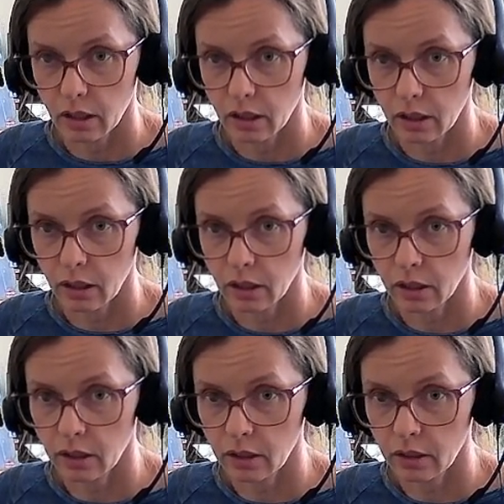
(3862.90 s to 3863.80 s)

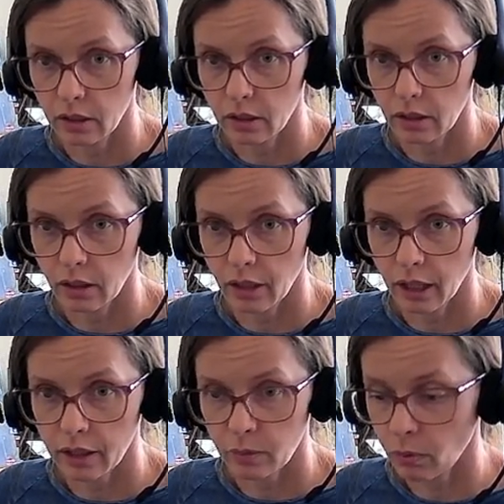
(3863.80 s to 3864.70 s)
And
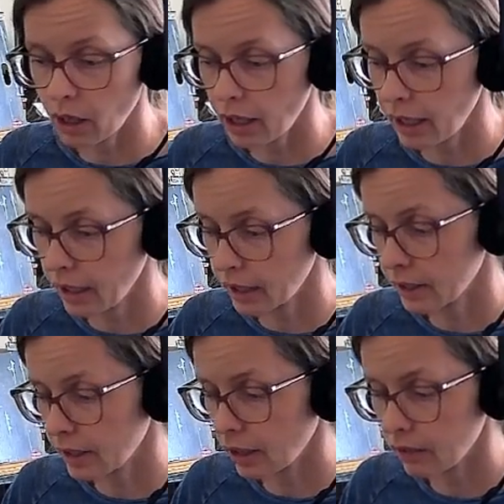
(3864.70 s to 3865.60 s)
that's why
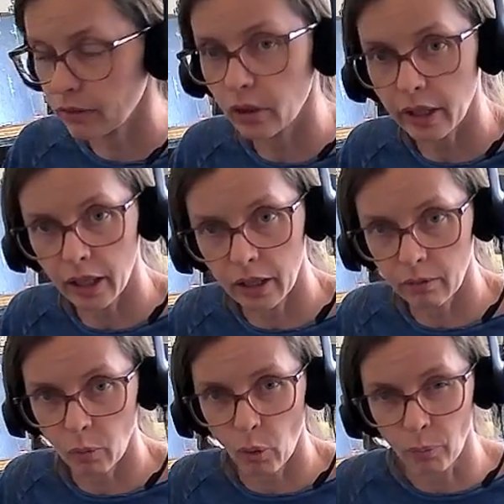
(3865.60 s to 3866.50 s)
instead of looking
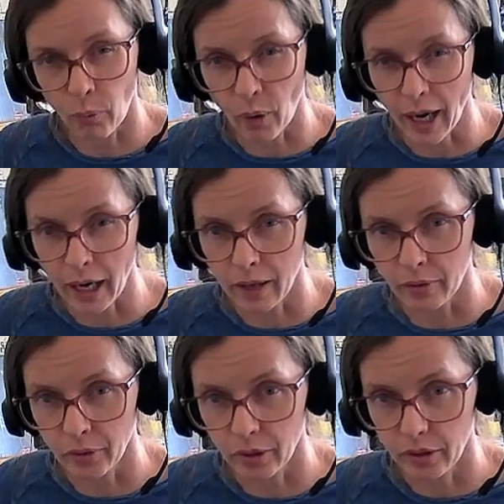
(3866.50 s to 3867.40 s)
more
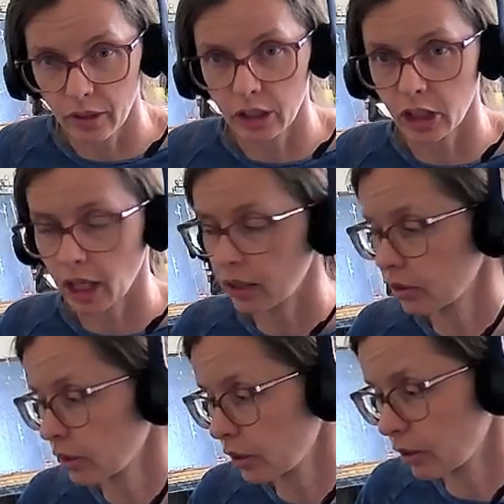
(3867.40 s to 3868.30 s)
brown, the
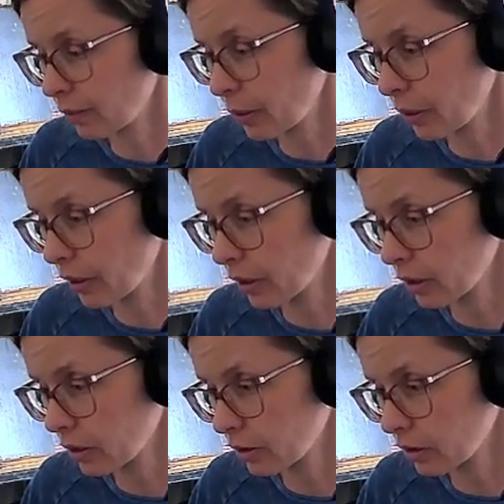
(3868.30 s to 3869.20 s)
shadows look more
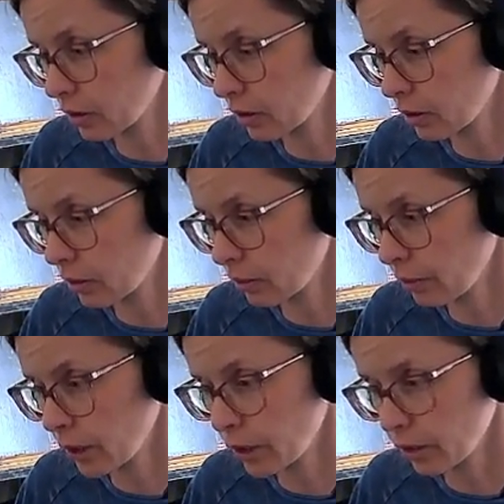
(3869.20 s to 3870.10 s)

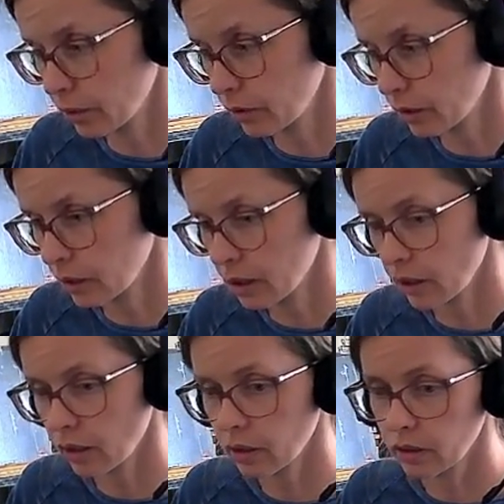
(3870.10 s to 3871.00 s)
blue. It's
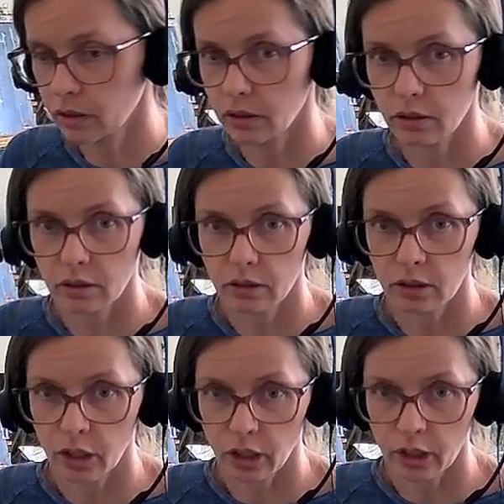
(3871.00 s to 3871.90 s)
a
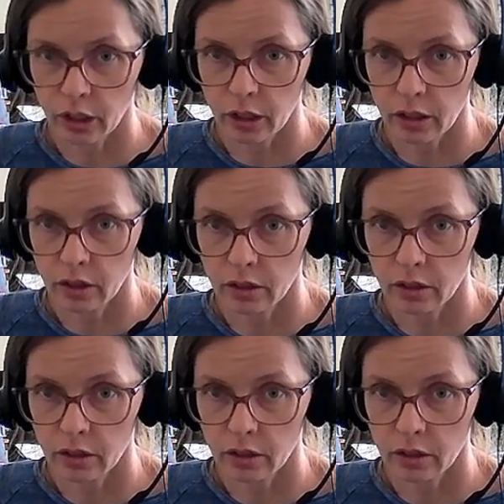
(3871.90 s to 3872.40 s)
darker